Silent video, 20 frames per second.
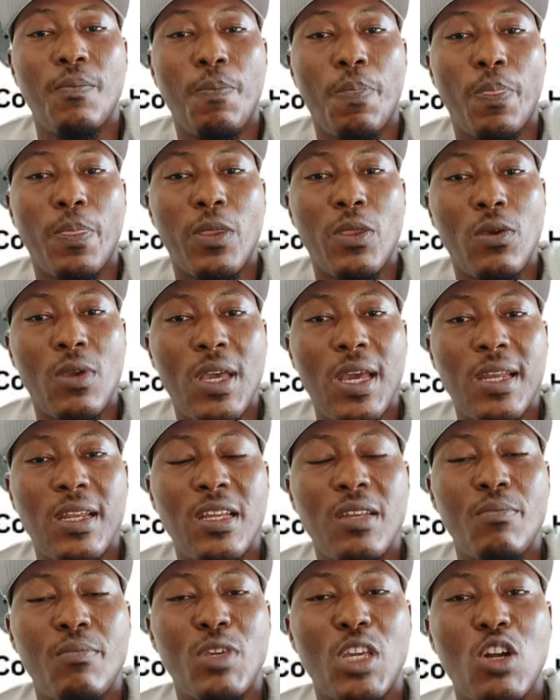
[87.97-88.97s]
You get it?
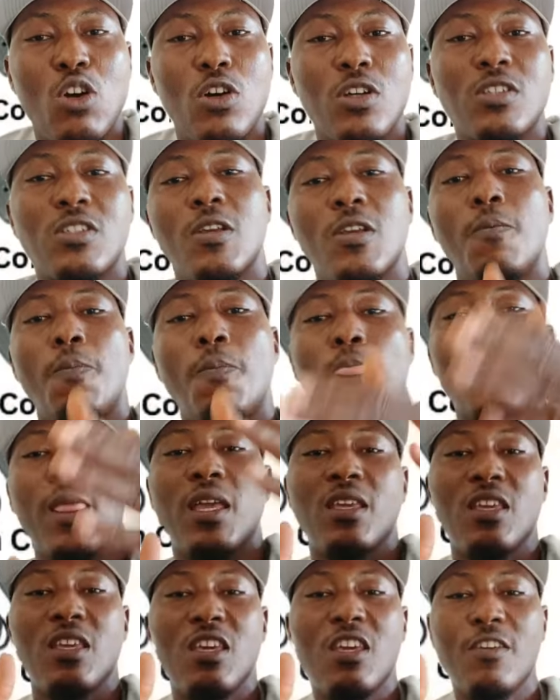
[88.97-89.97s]
Because
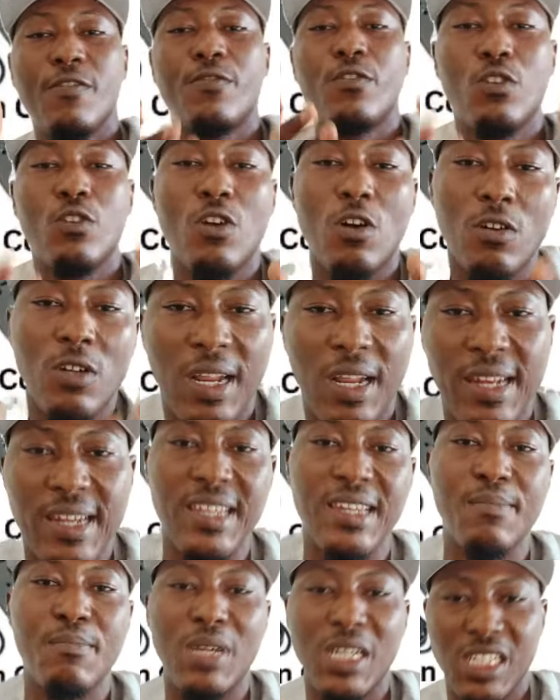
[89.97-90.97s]
if you don't clean
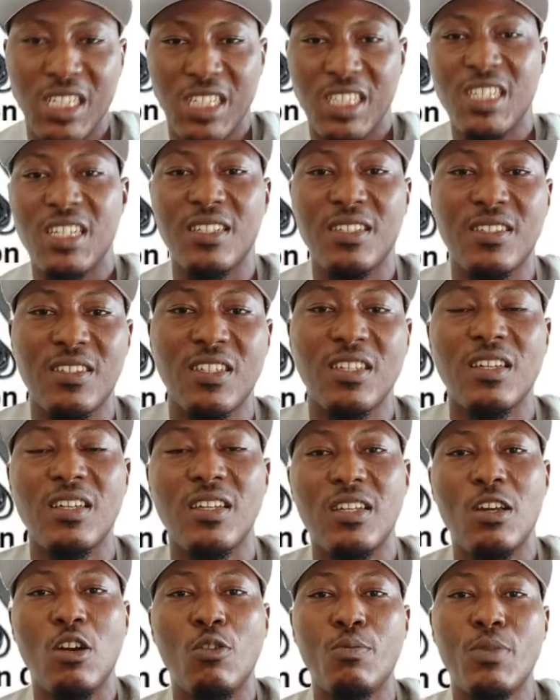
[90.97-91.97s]
machines, there will
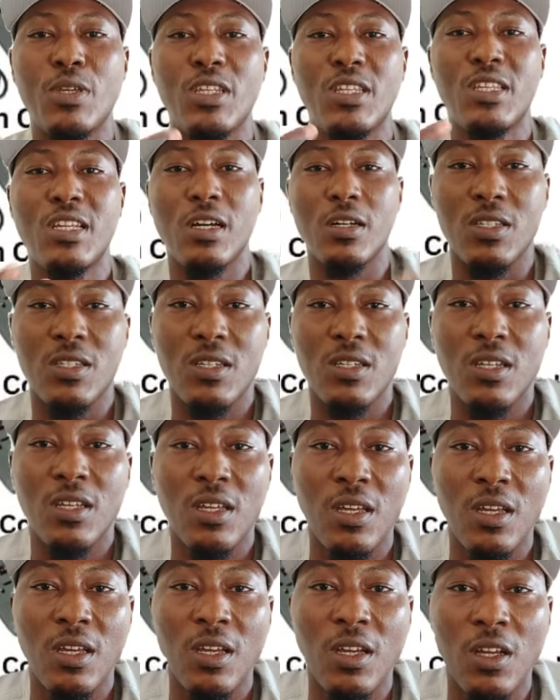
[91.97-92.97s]
be dust,
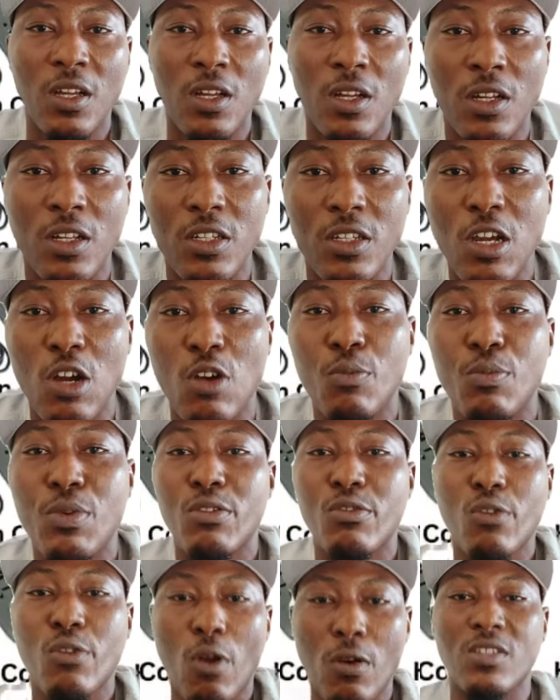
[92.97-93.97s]
there will be
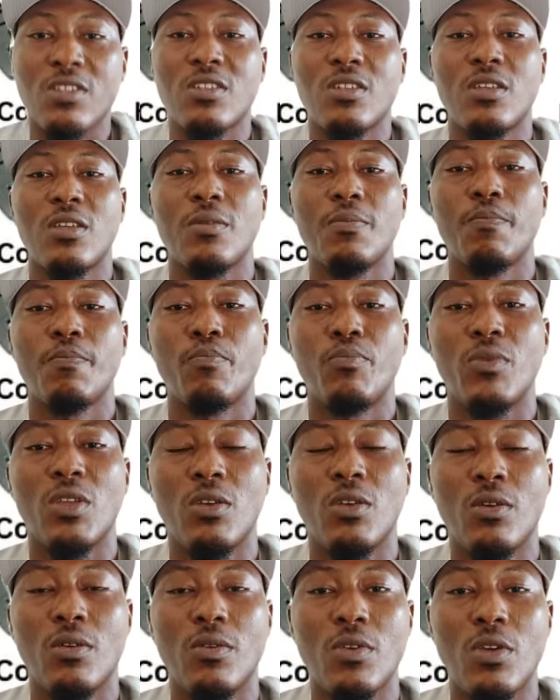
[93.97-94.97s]
rust.
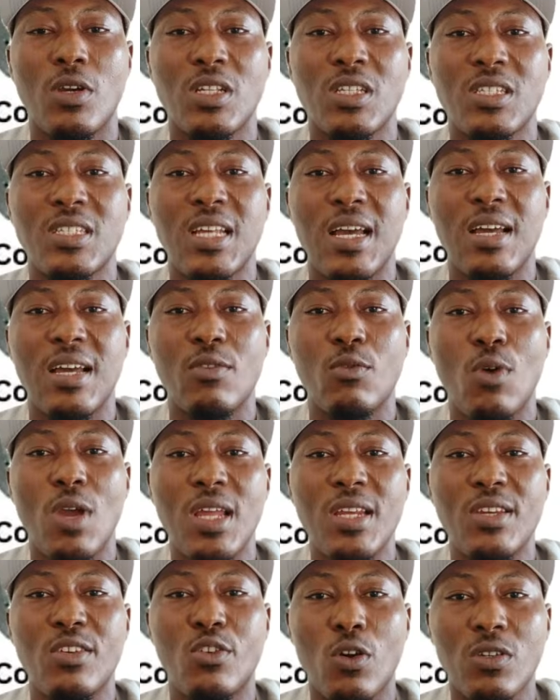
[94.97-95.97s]
You understand? When
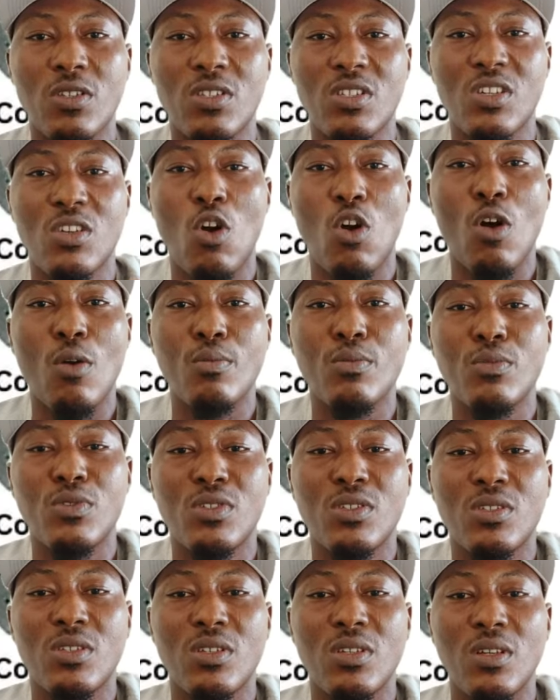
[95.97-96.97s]
dust comes
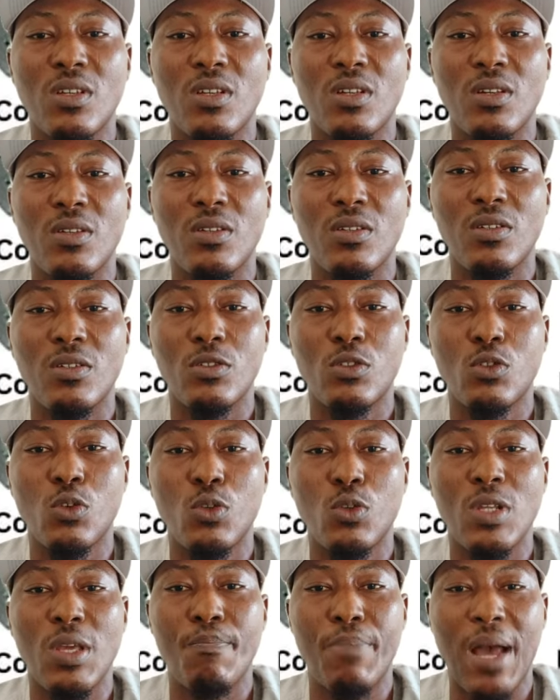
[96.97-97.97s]
to the
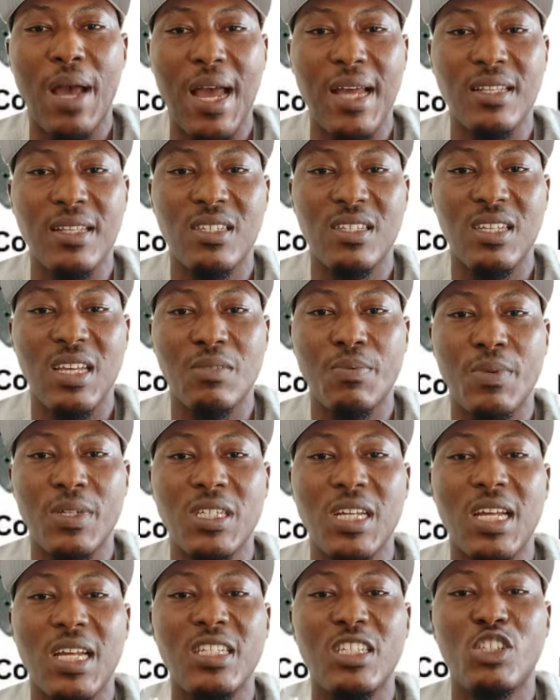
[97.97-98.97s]
parts,
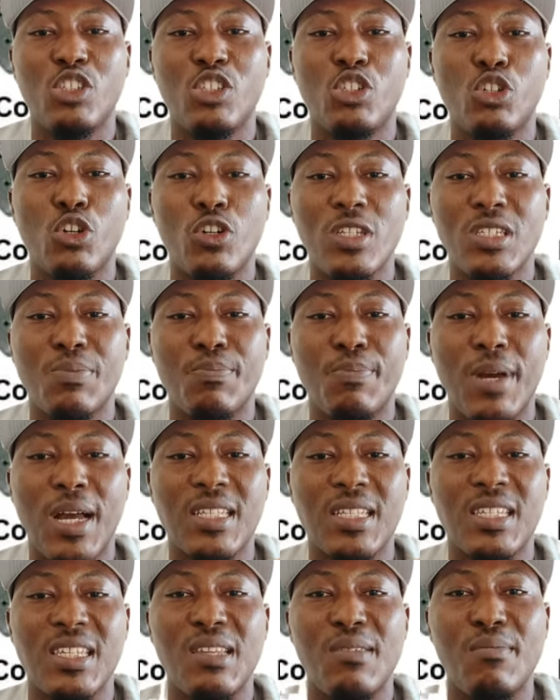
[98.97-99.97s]
especially joint parts
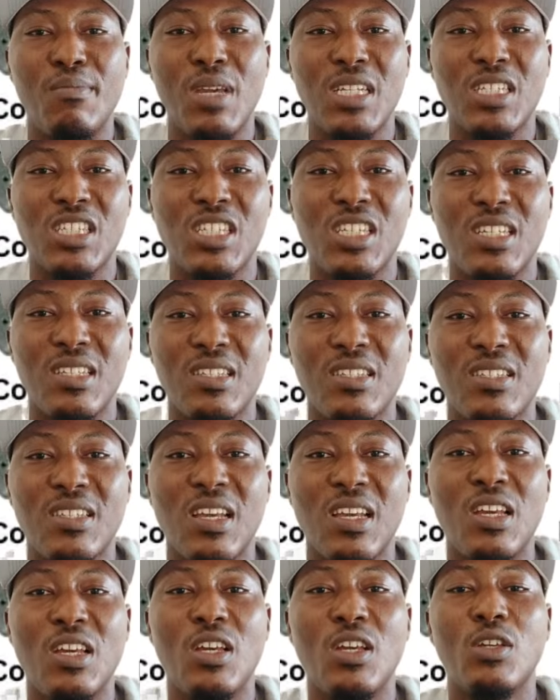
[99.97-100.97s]
in machines,
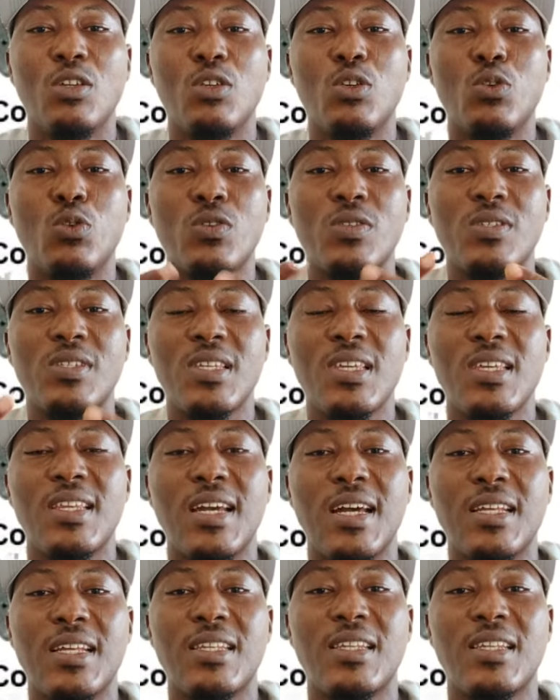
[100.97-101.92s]
you will see that